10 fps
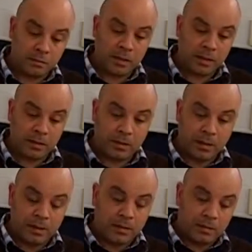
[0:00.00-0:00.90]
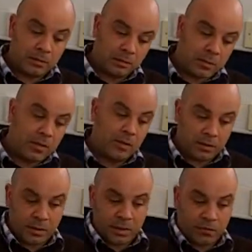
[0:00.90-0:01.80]
Okay, so then you
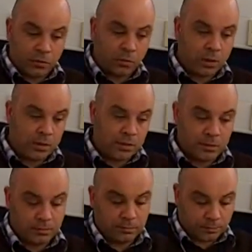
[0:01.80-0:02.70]
could take food waste